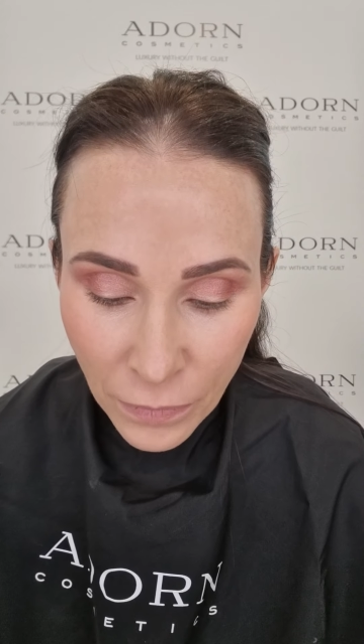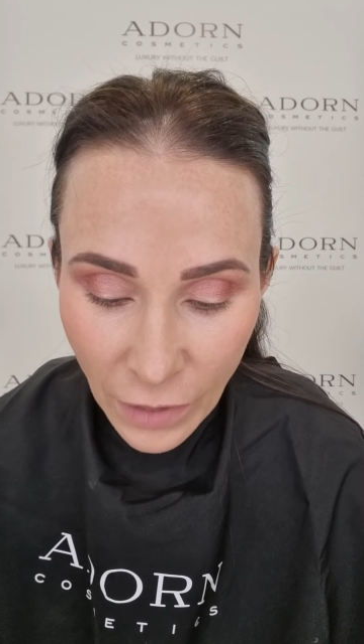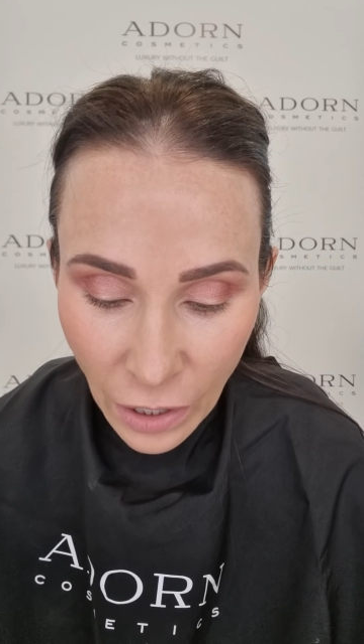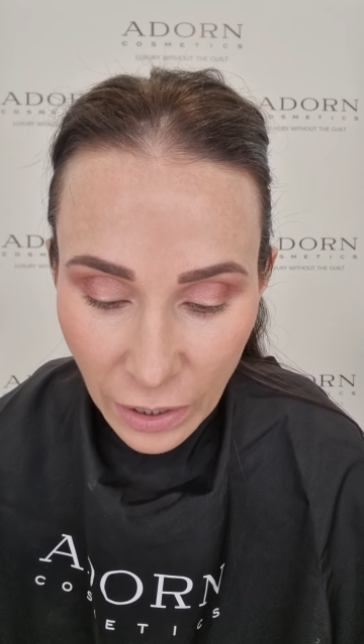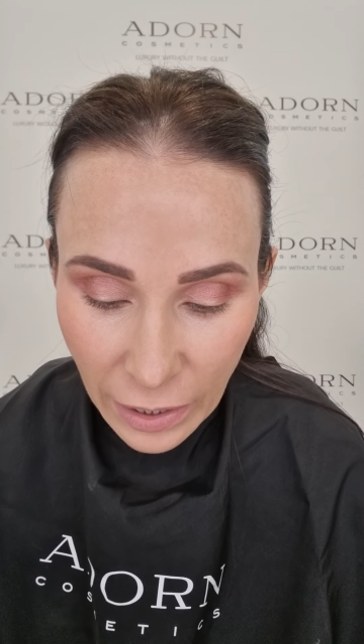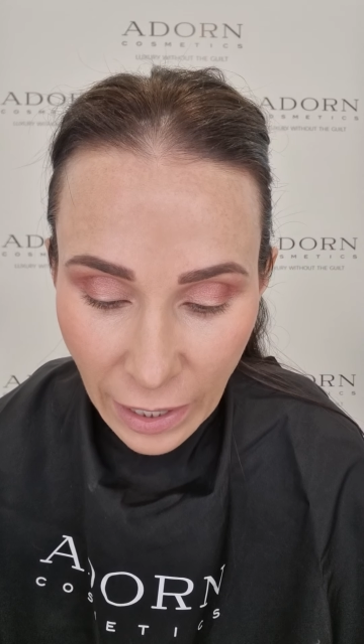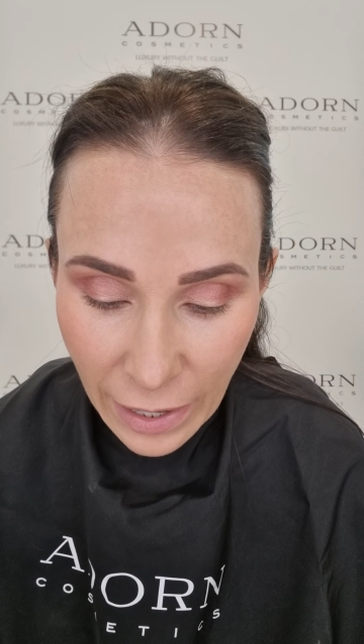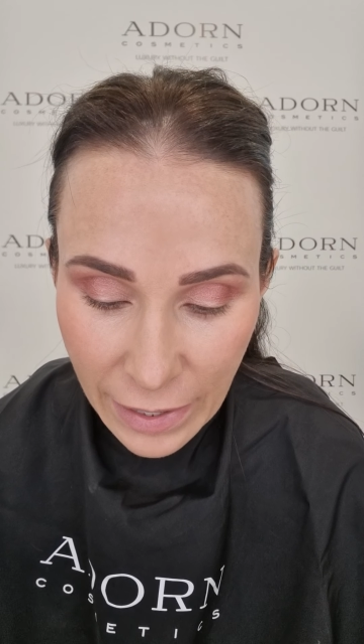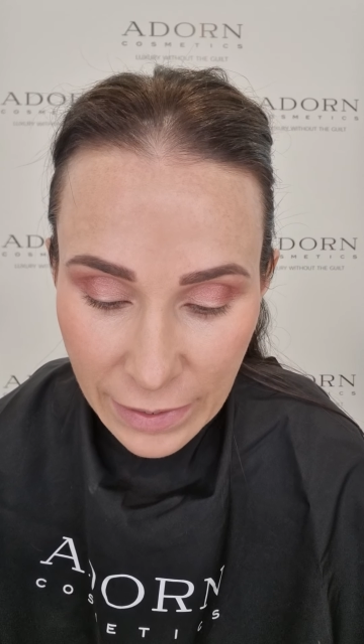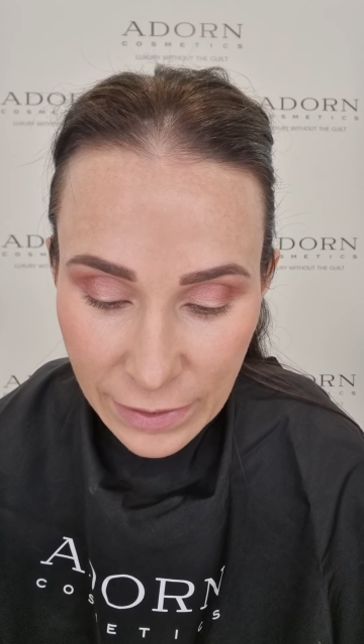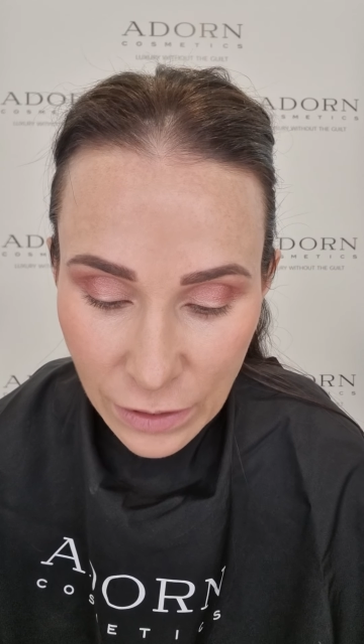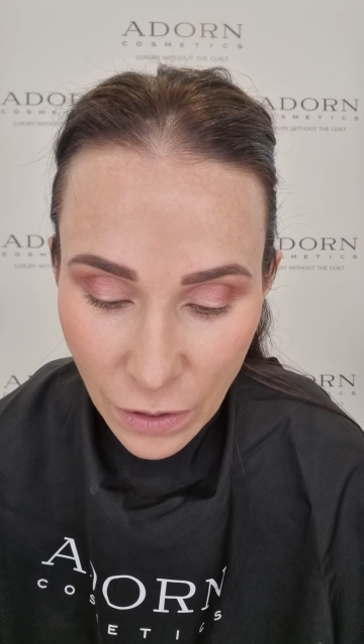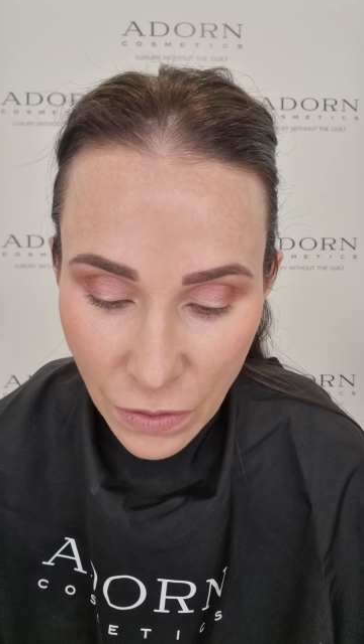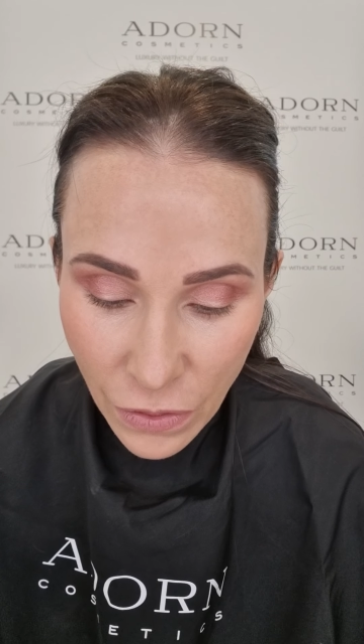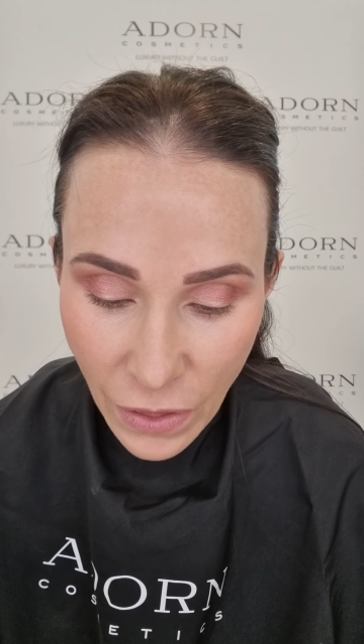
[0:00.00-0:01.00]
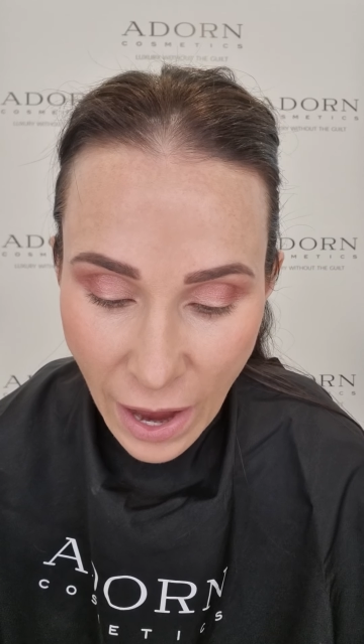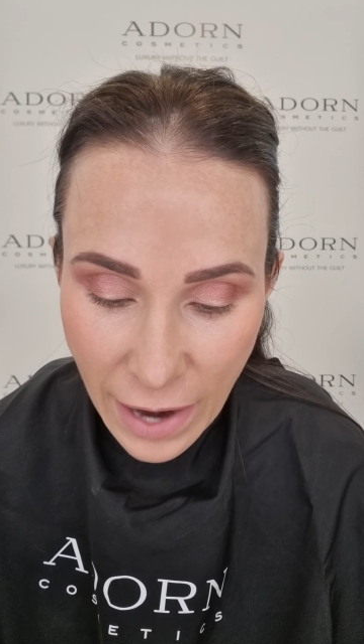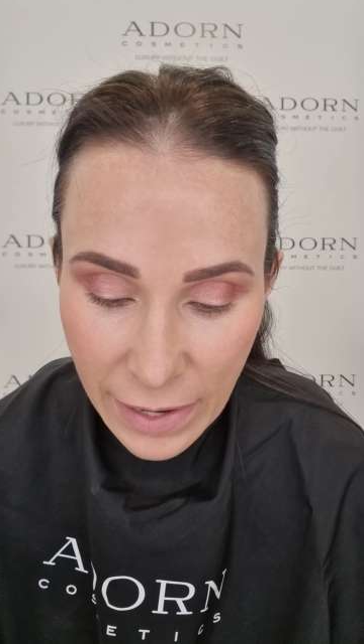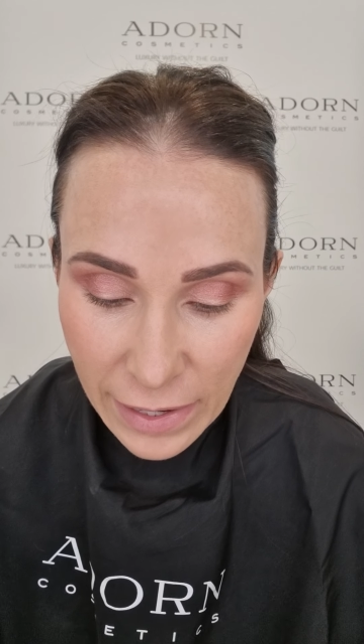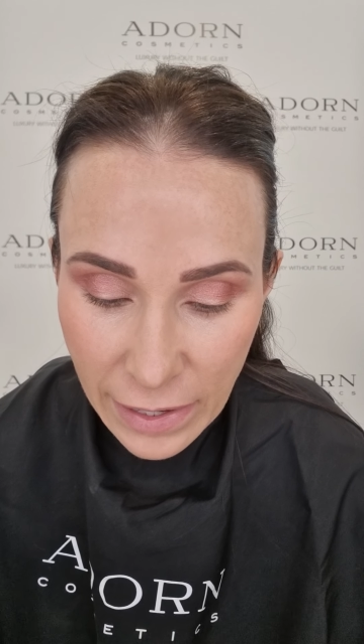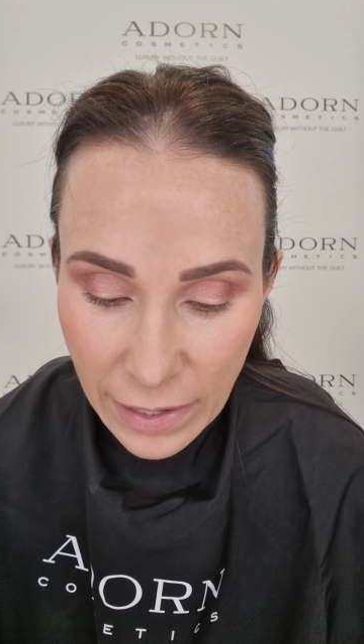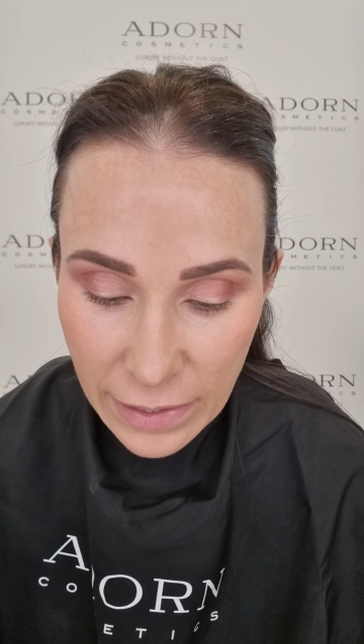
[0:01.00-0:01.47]
Okay, so
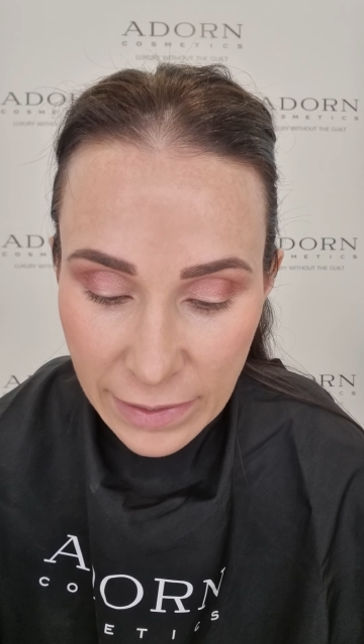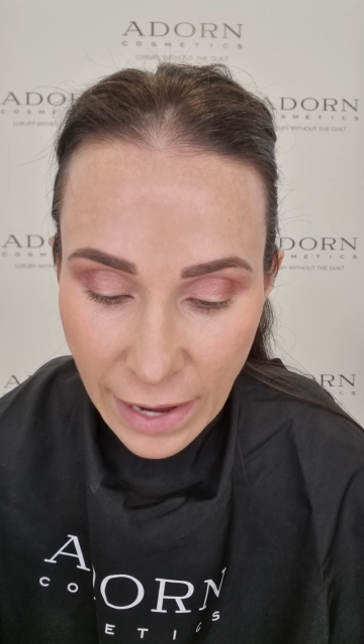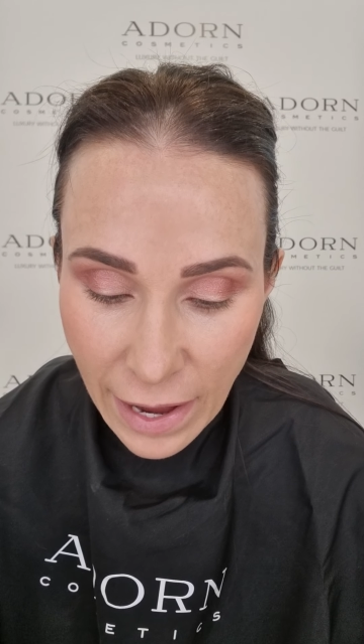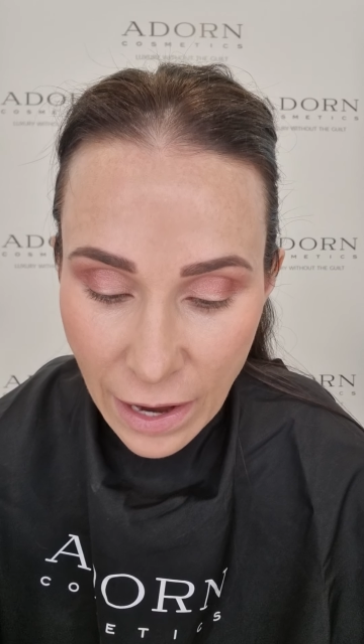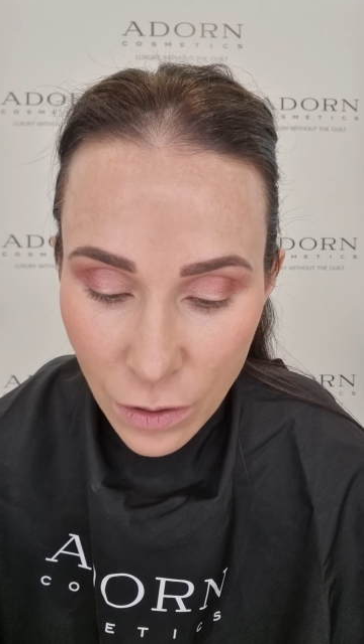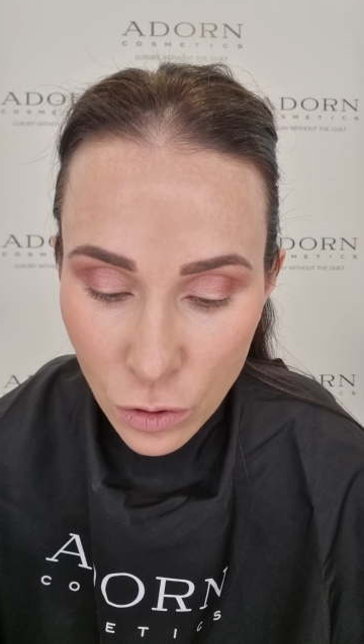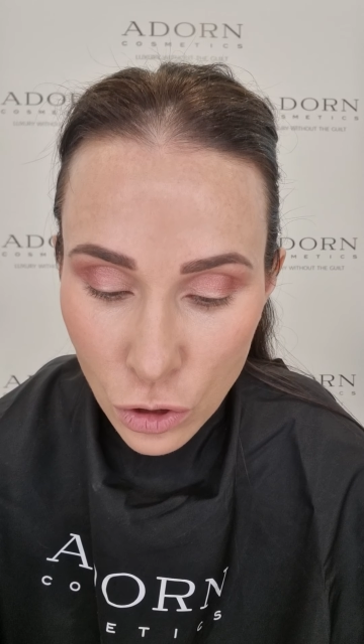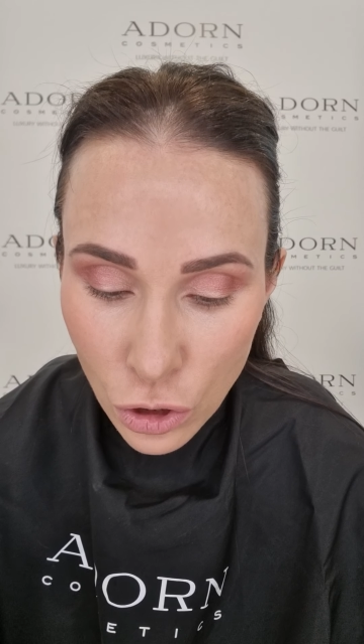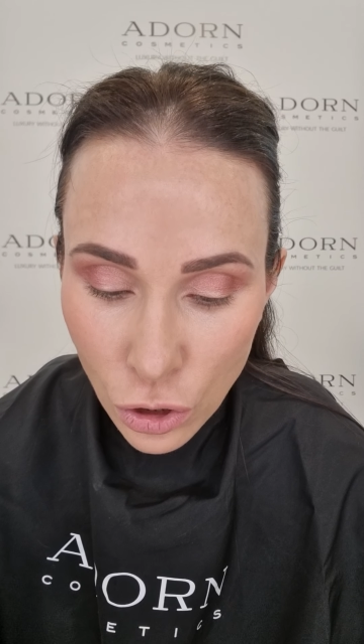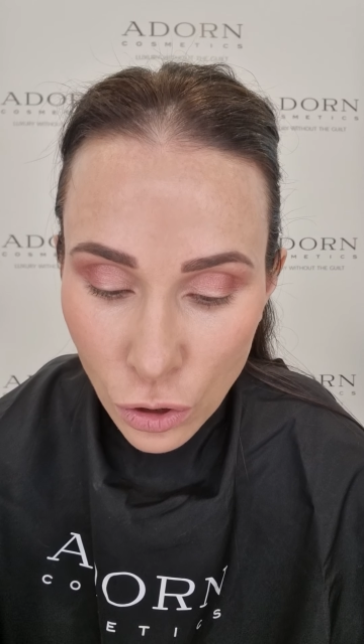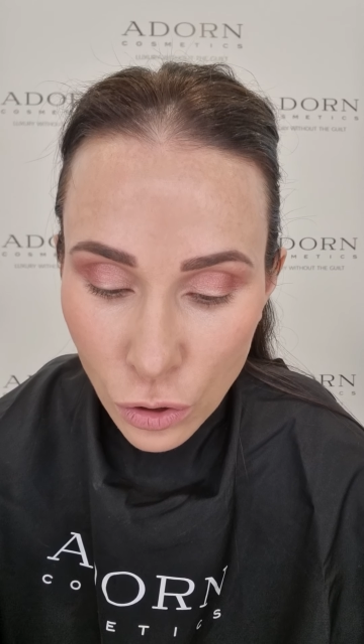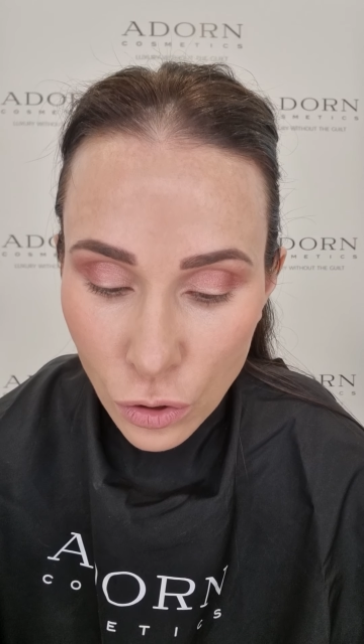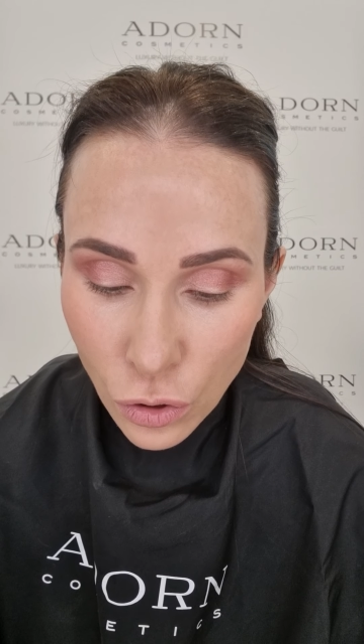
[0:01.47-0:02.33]
that is our new